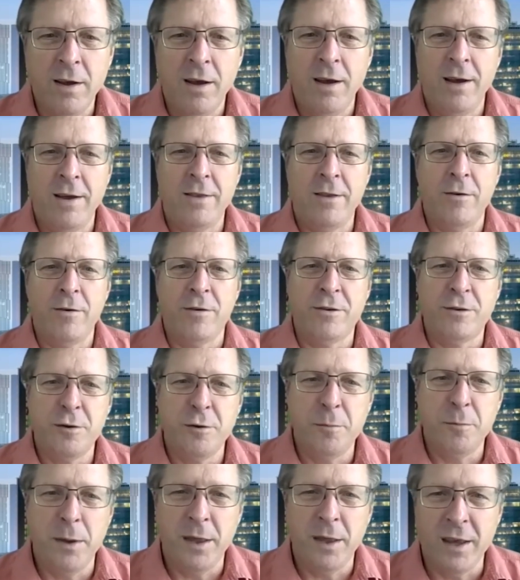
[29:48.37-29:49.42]
And there's
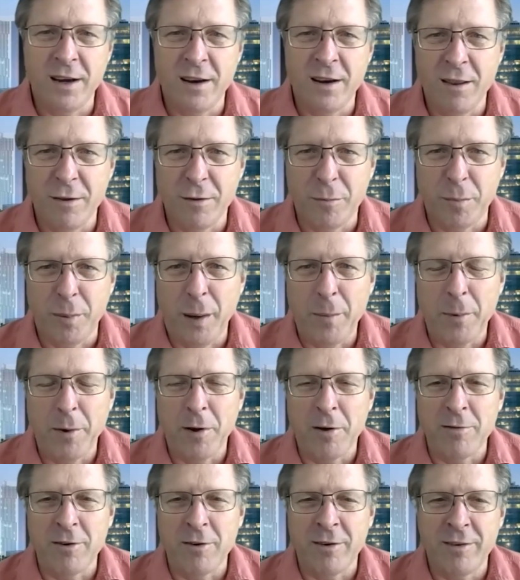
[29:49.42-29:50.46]
2 billion of those people
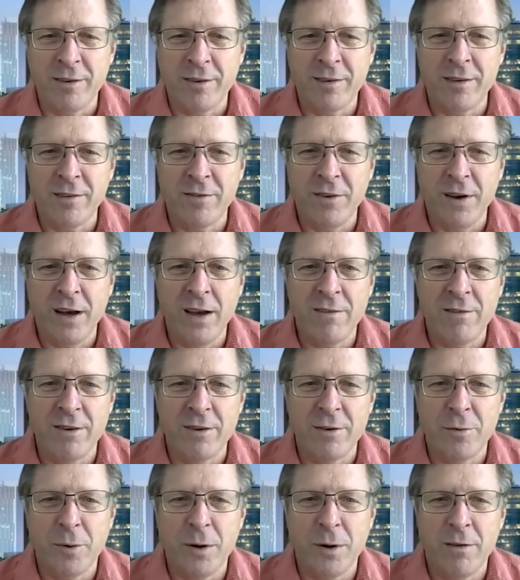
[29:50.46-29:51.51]
over 65
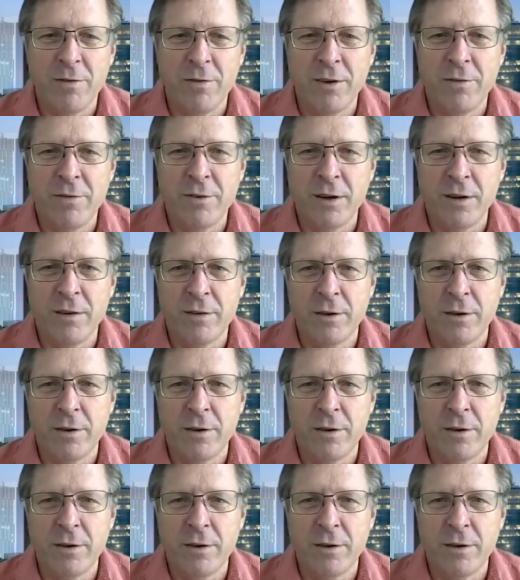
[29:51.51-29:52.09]
in 2050.